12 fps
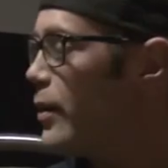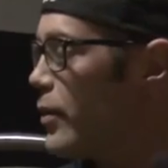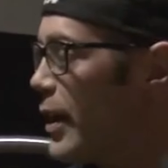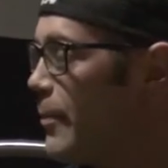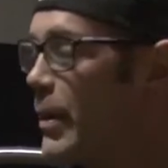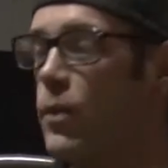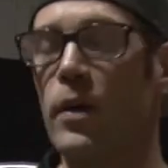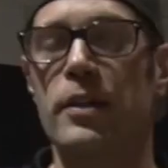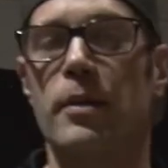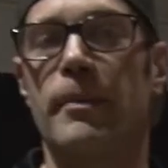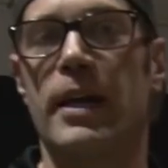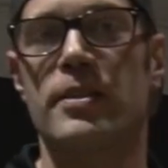I don't have my
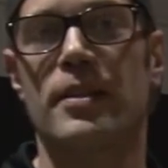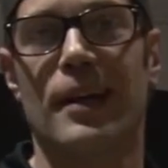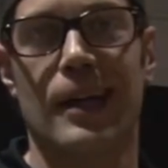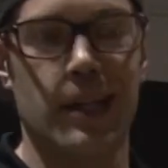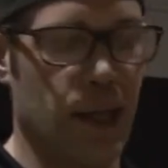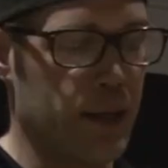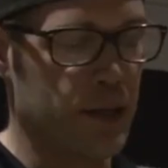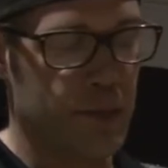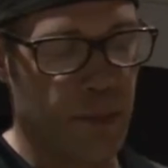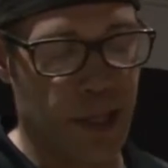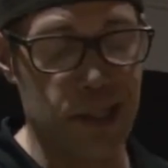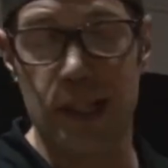welding mask on yet is
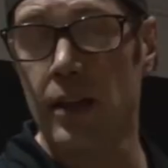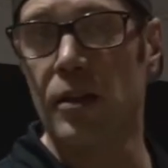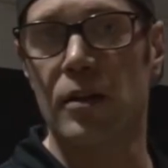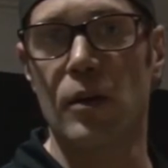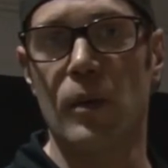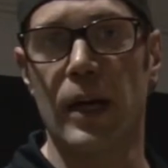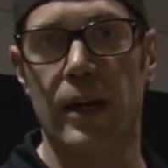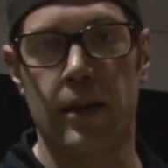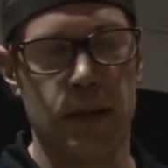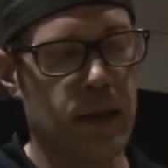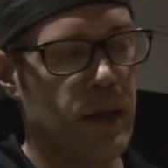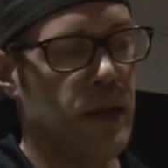because I look away.
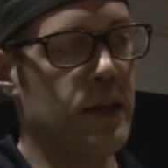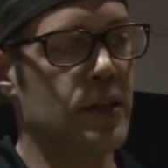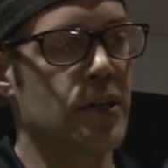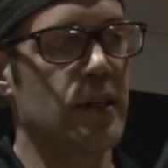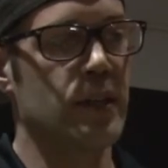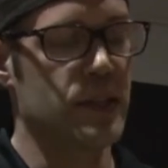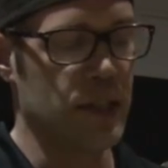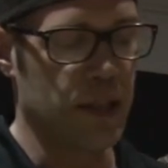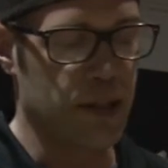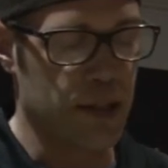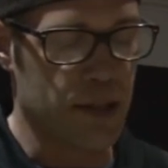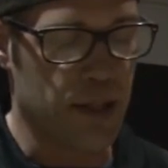Initially they set
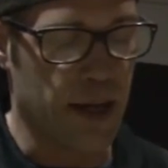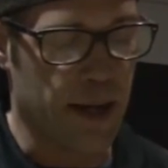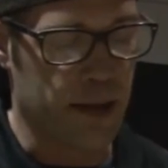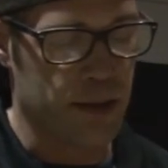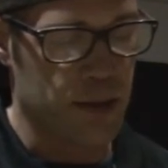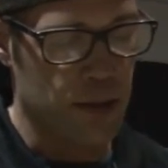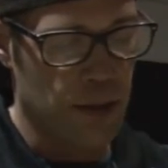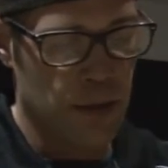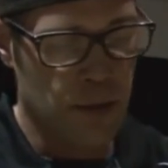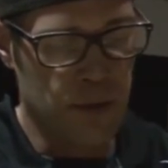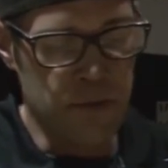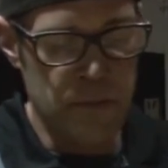these tacks.
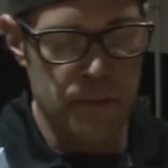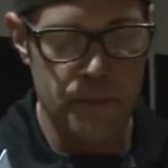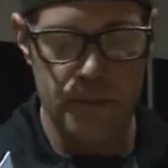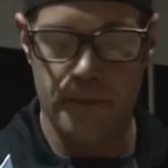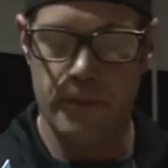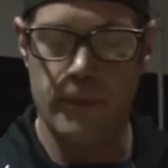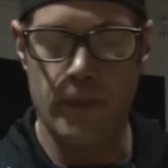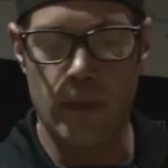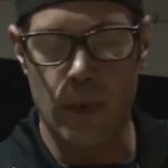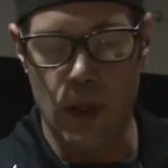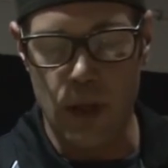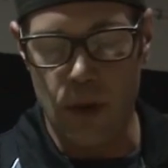
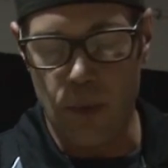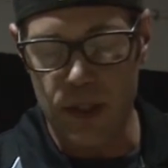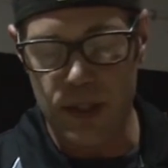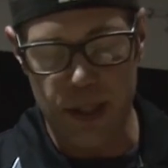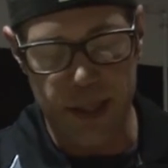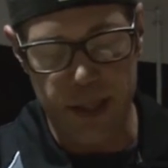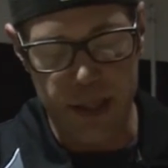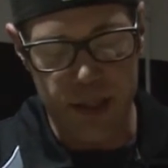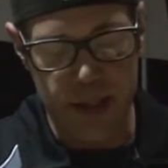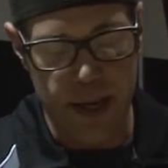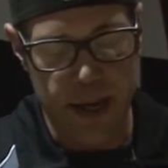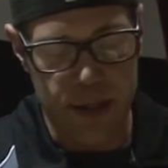And while setting these
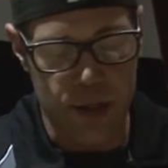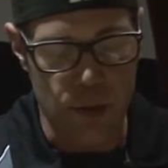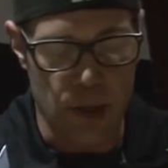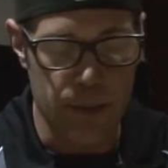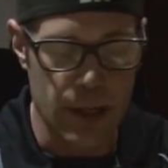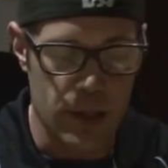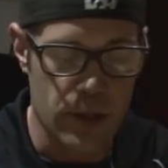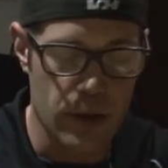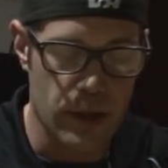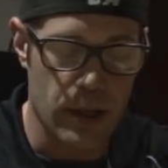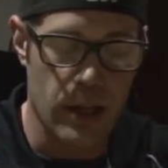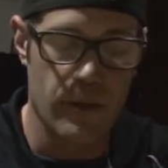tacks, you want to make
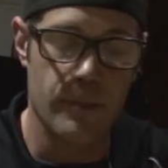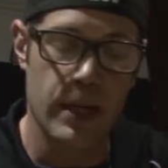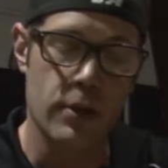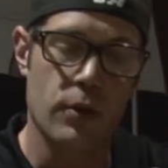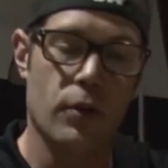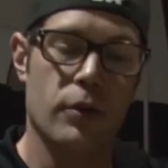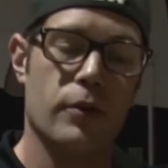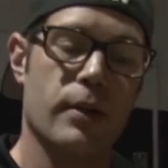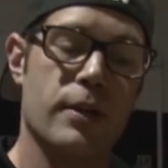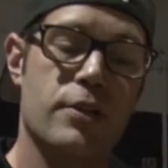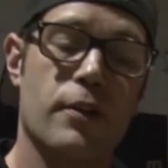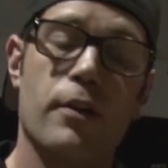sure that you have about a 1/4
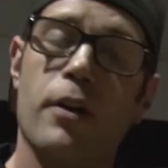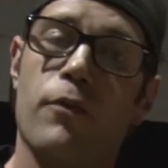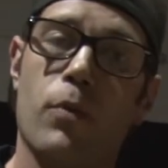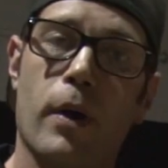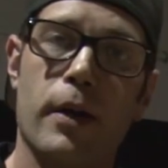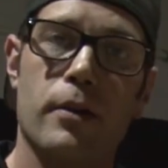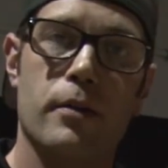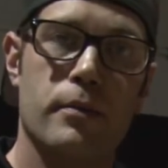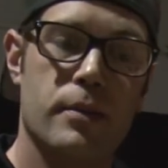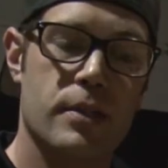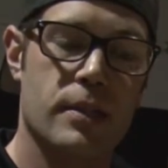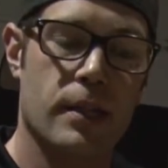inch of wire
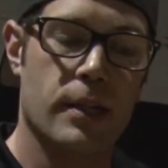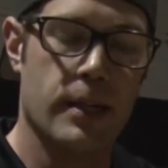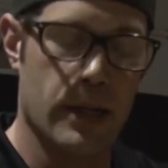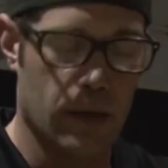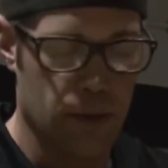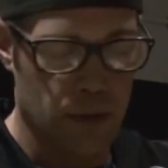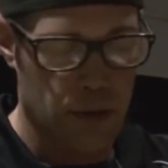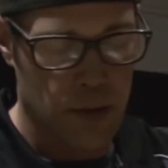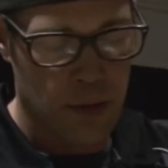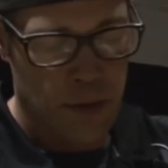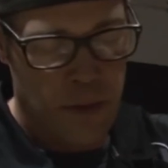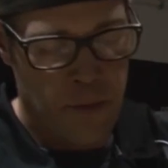sticking out.
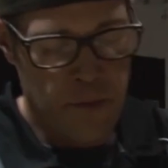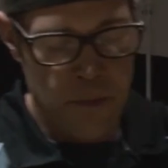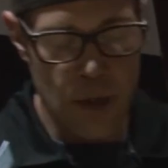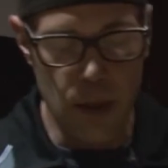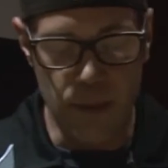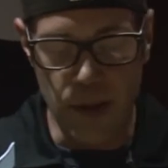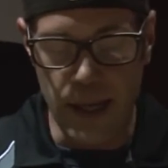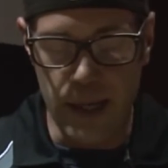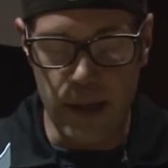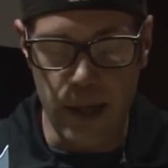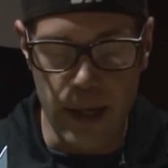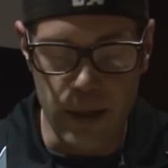Apply at
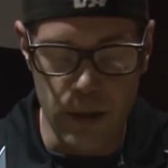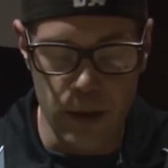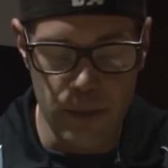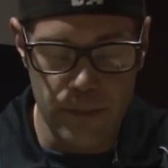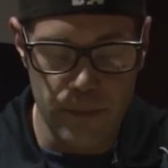an angle.